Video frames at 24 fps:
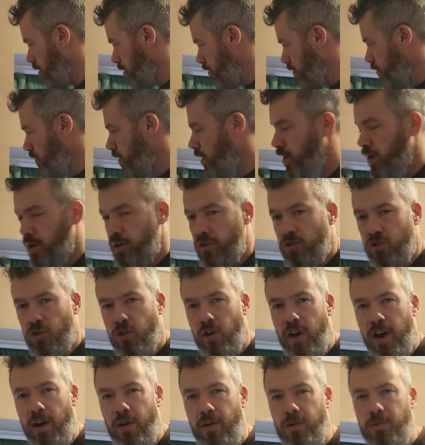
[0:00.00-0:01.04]
on the last
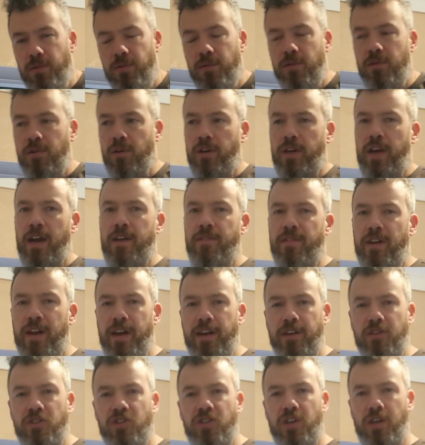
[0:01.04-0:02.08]
trowel, I gave an
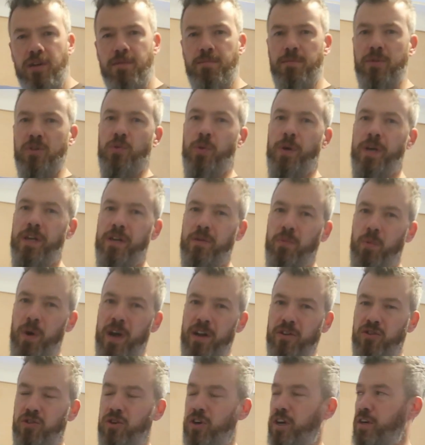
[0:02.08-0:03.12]
extra in between
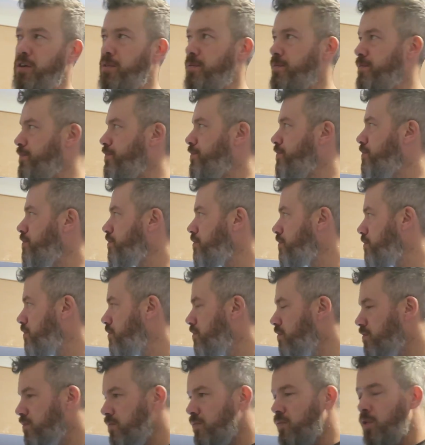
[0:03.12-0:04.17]
wet trowel.
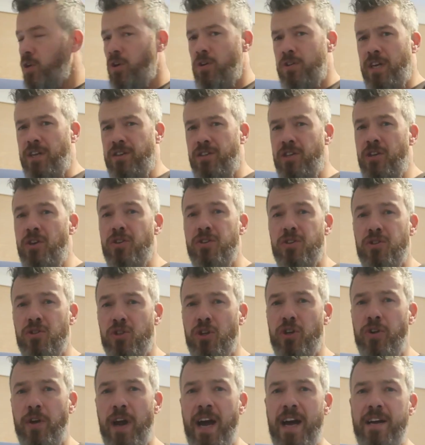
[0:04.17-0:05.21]
I was actually using
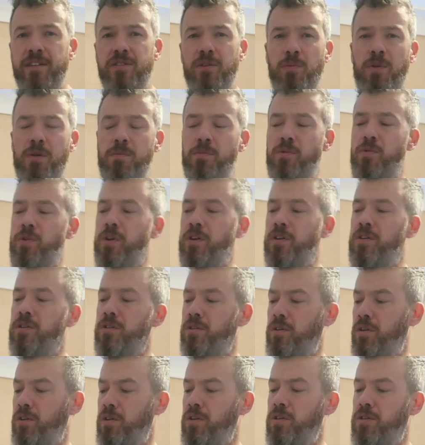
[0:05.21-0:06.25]
two hands at one point
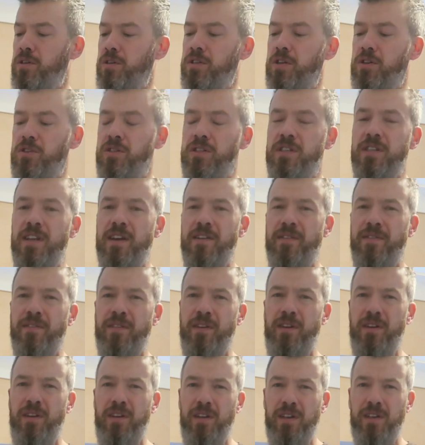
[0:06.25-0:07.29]
because it's so stiff.
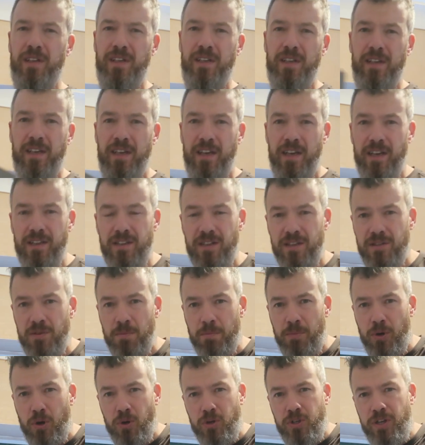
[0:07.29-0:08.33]
It
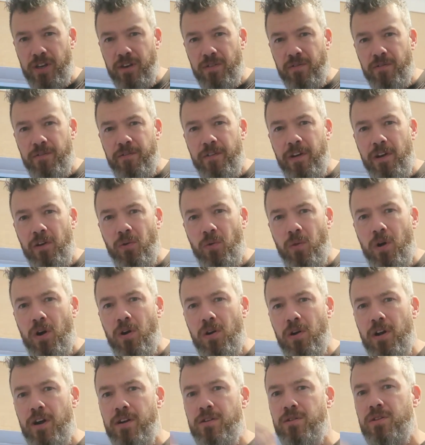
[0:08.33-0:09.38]
doesn't push in and fill all the
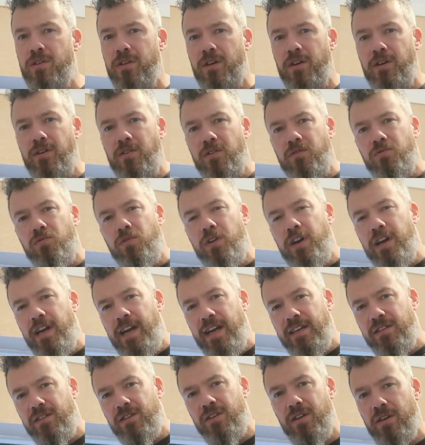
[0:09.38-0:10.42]
hollows, so I really
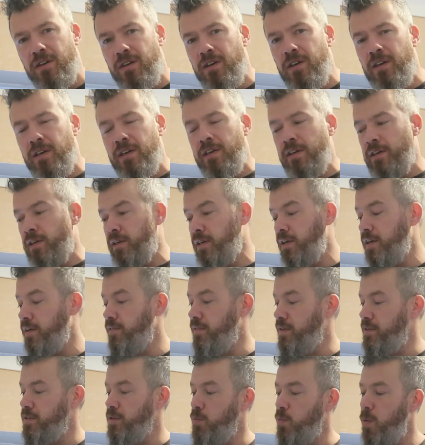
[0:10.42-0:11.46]
had to give
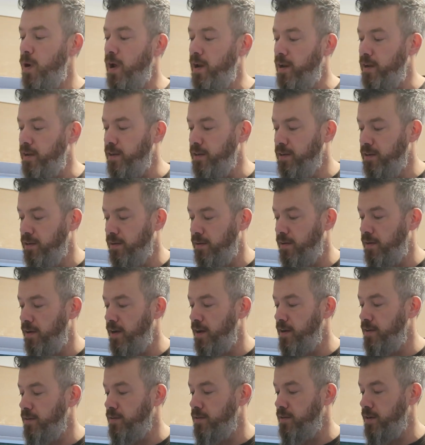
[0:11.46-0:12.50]
it some welly,
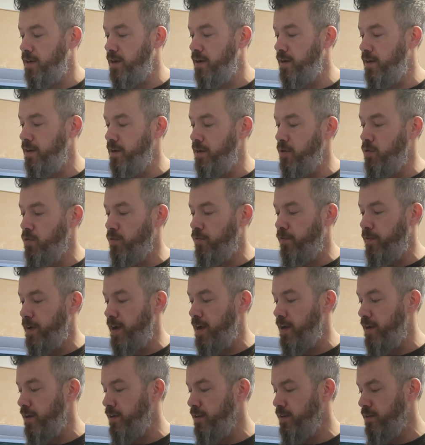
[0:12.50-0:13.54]
and in all
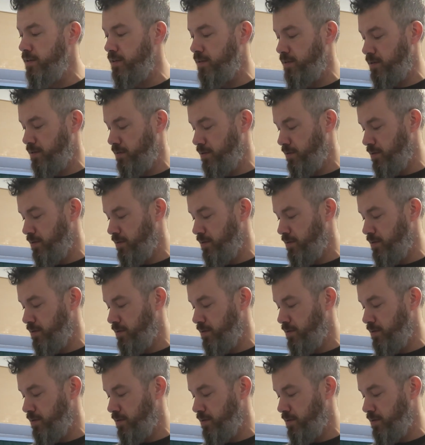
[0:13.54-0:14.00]
fairness,